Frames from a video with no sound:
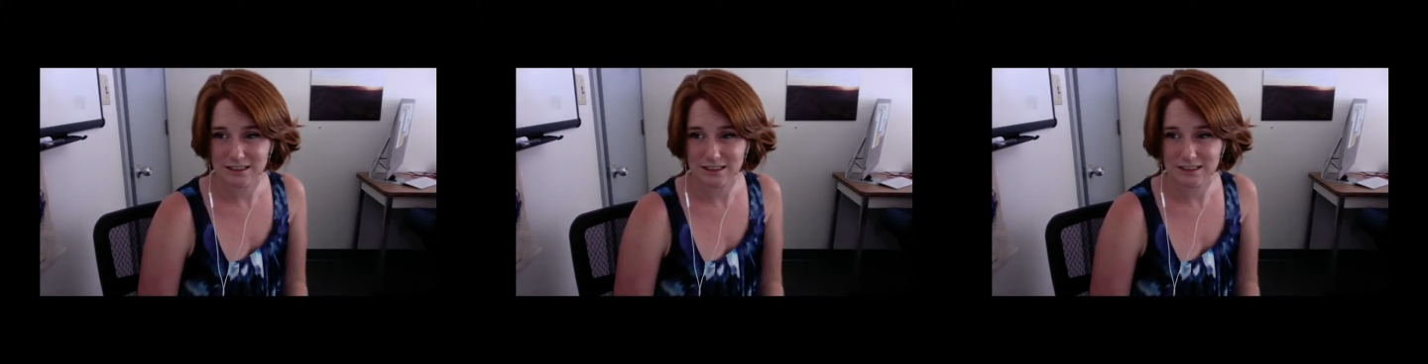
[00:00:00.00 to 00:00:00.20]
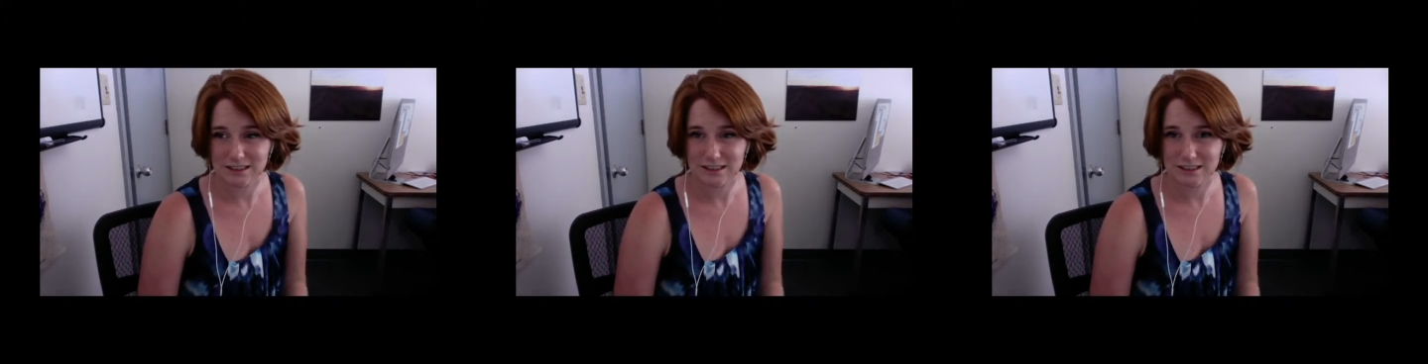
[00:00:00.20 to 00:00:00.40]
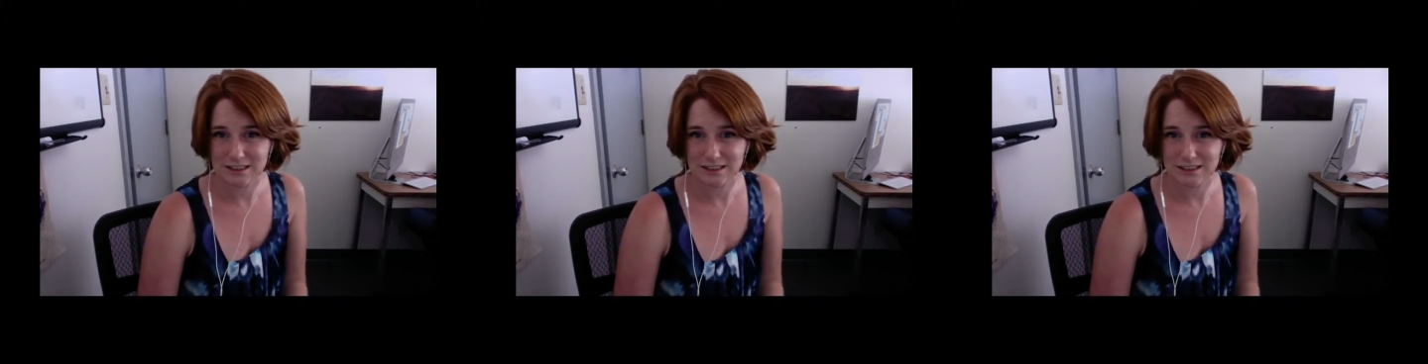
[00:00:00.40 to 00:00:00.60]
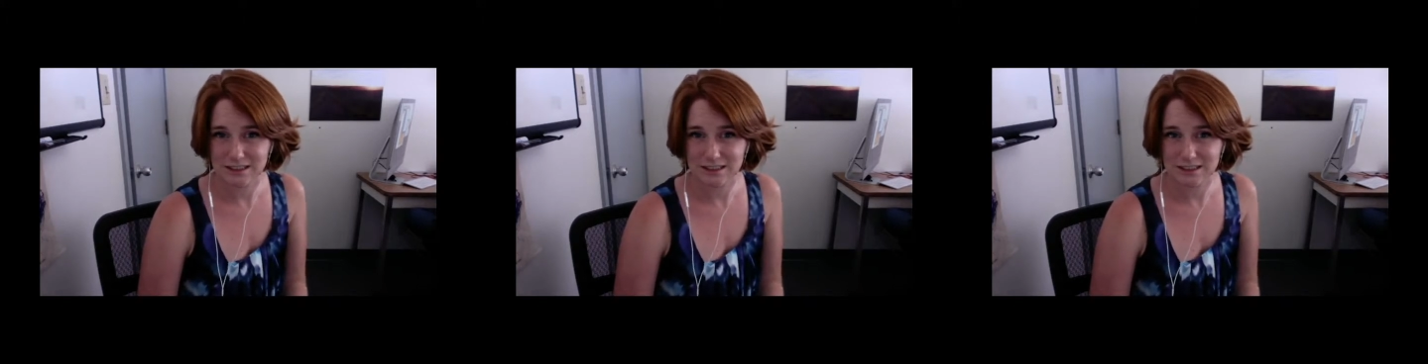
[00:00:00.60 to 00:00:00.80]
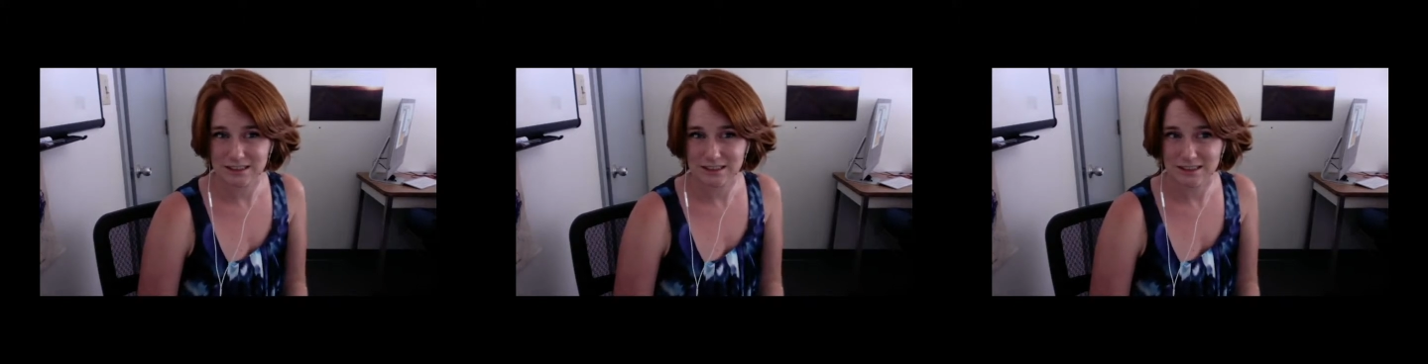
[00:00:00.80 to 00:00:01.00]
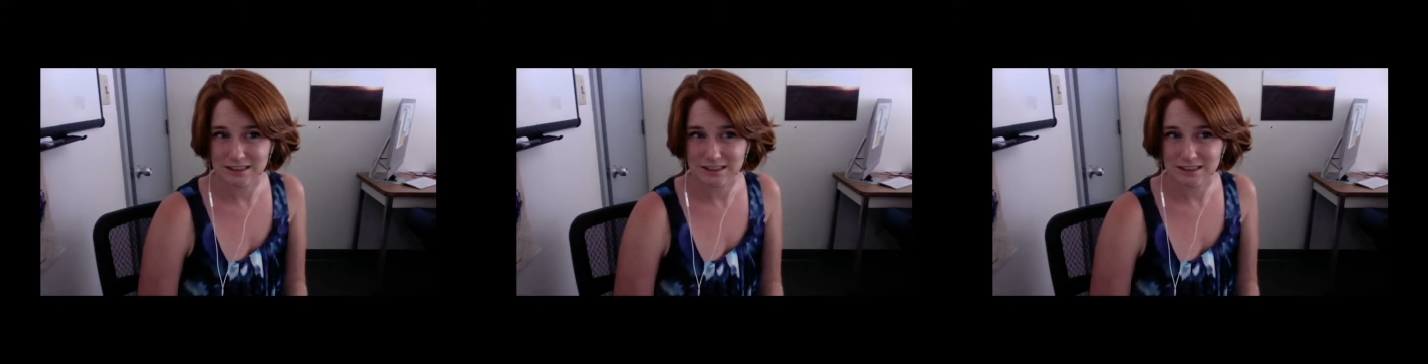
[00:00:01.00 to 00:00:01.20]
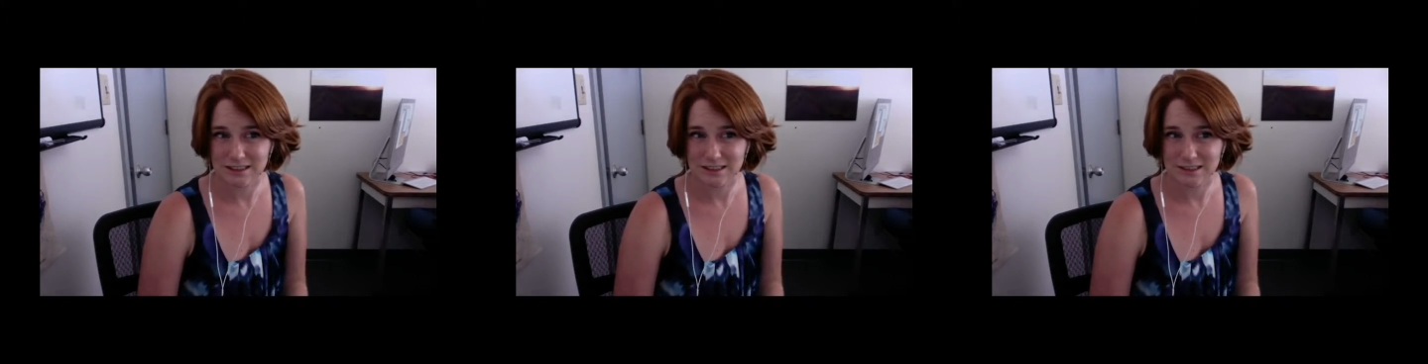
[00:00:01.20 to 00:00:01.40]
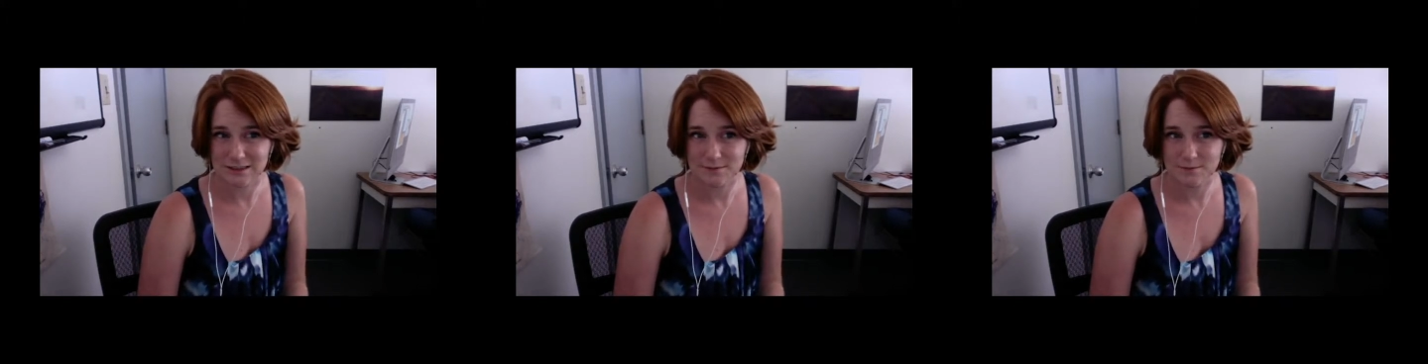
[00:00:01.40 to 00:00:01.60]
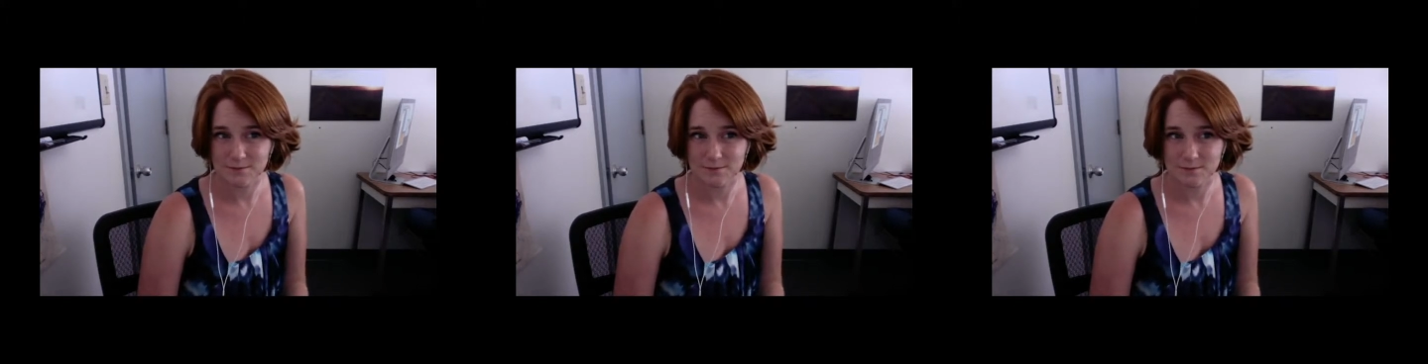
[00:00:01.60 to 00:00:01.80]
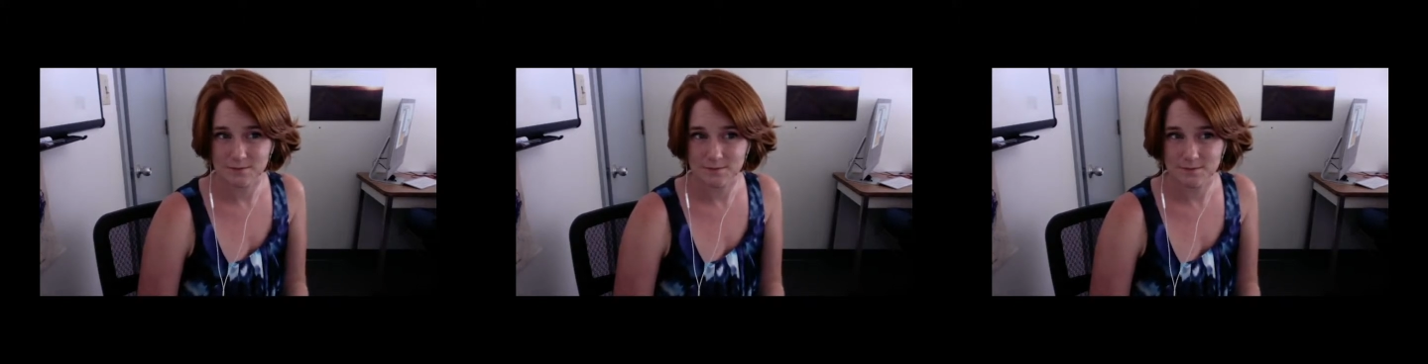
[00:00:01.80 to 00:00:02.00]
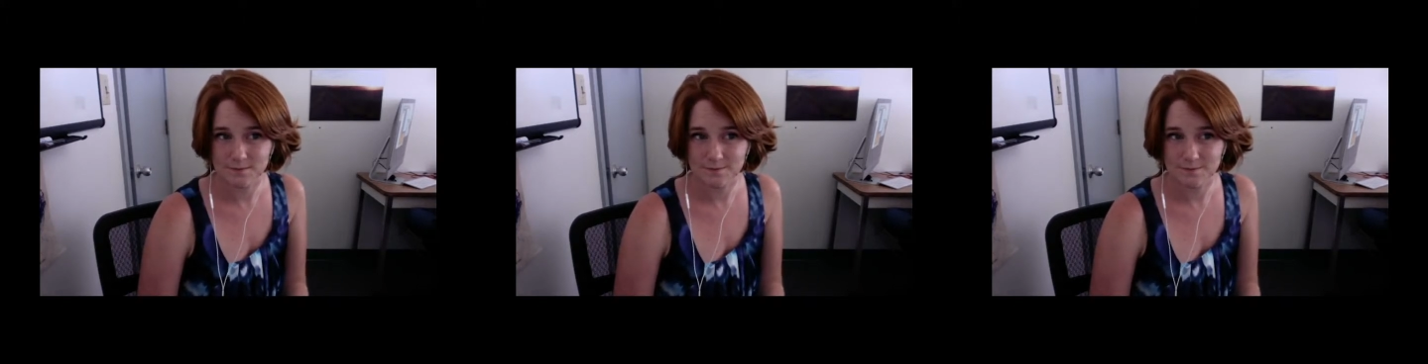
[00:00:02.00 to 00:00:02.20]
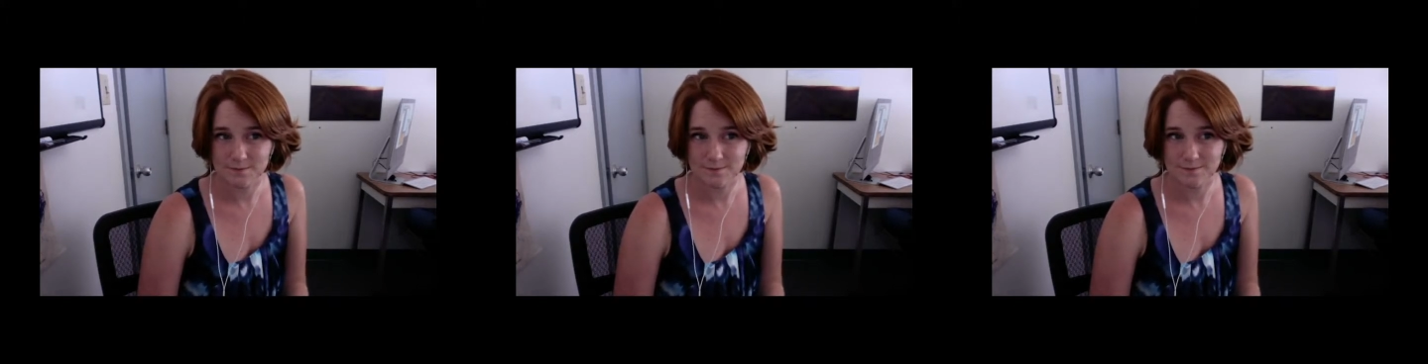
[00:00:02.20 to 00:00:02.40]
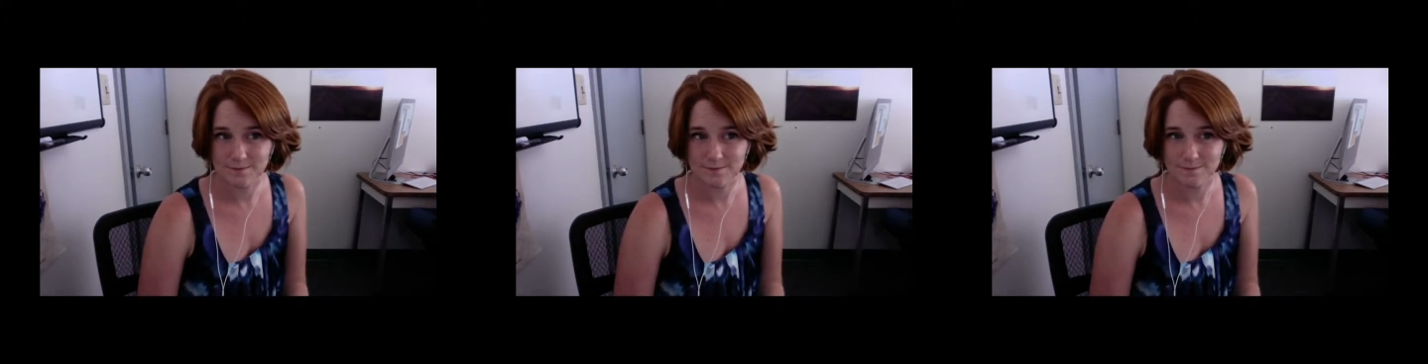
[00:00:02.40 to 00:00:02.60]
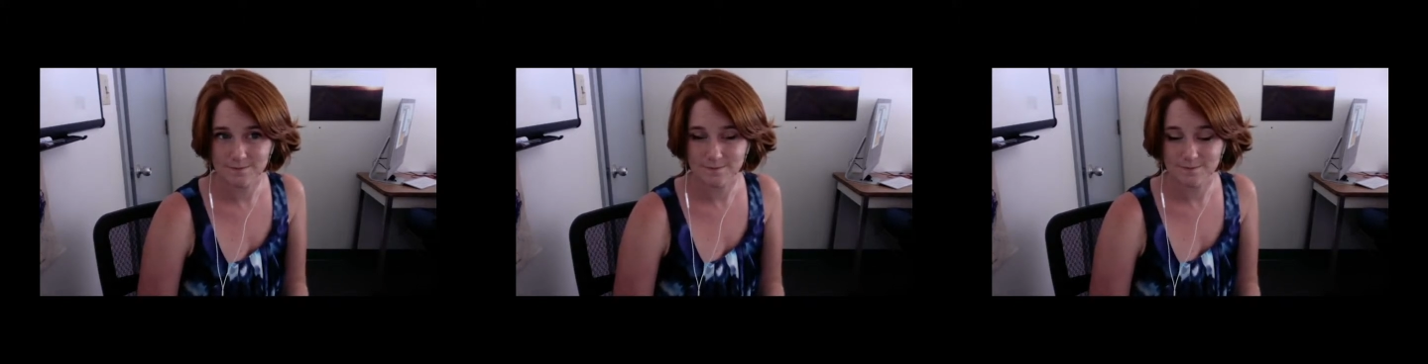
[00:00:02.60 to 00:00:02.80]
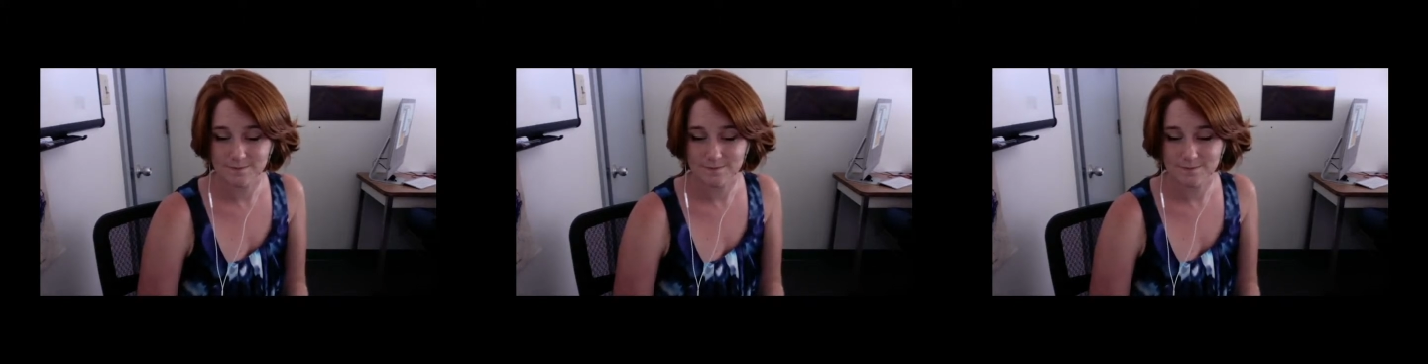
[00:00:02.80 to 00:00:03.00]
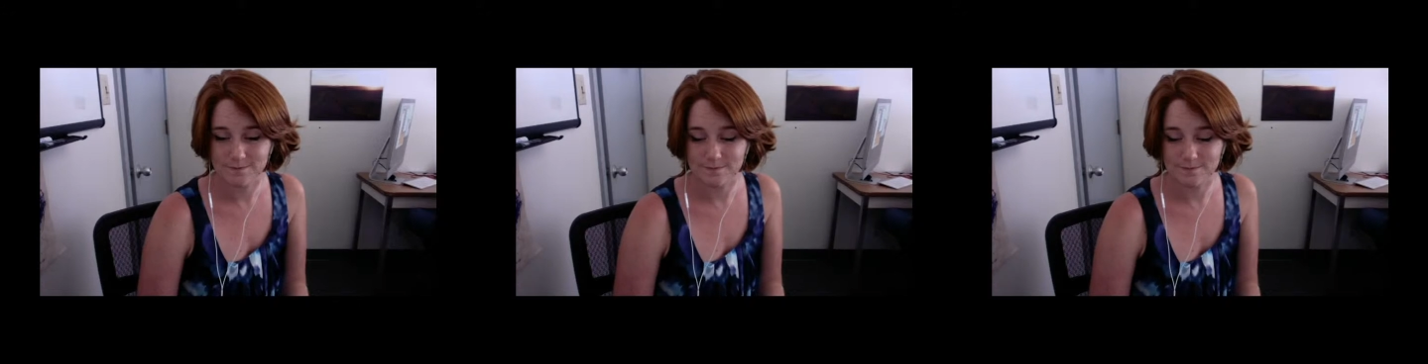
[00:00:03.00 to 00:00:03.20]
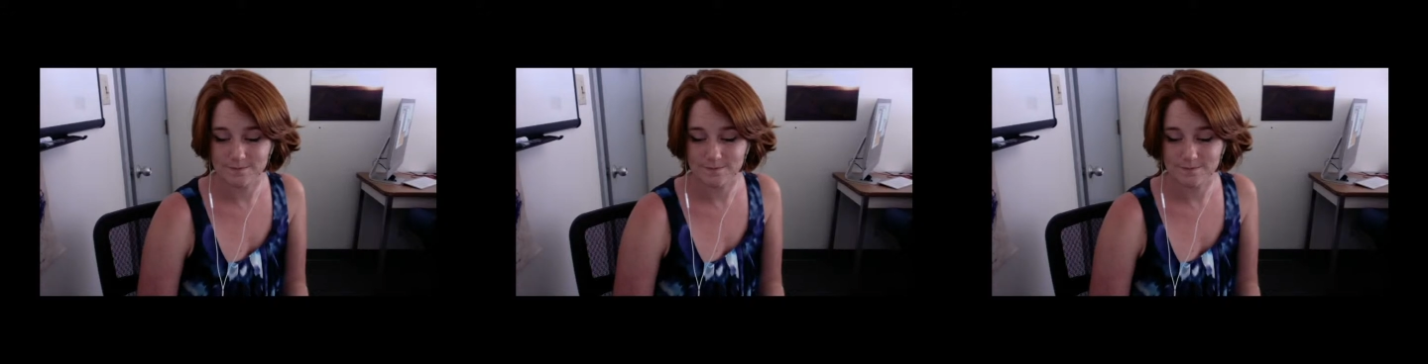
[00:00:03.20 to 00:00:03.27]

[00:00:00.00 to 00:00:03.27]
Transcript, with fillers: Don't like that. Hmm.